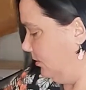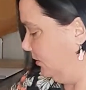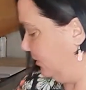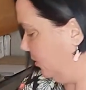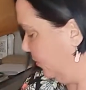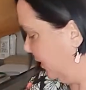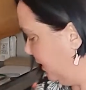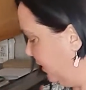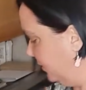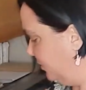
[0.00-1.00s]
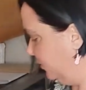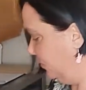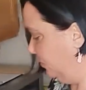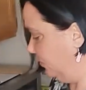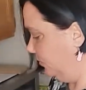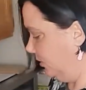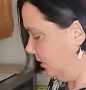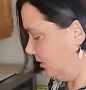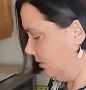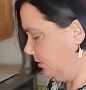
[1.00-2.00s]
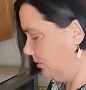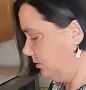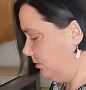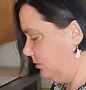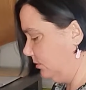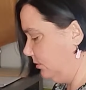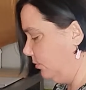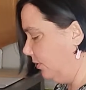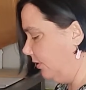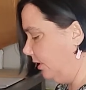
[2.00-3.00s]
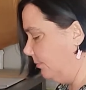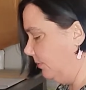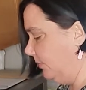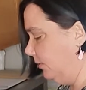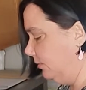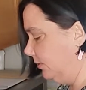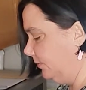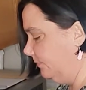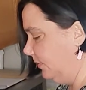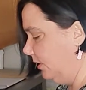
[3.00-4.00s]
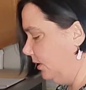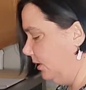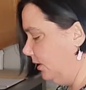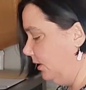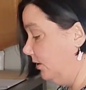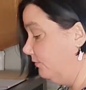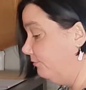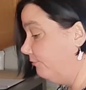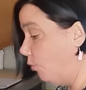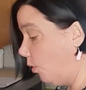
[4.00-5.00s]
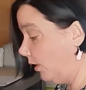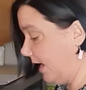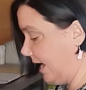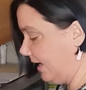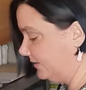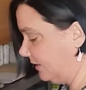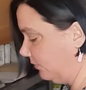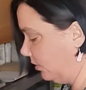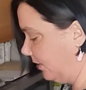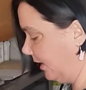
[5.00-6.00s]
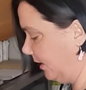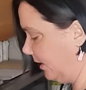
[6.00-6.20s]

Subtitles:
So we're gonna do 1/4 cup of milk in 4 eggs. I've already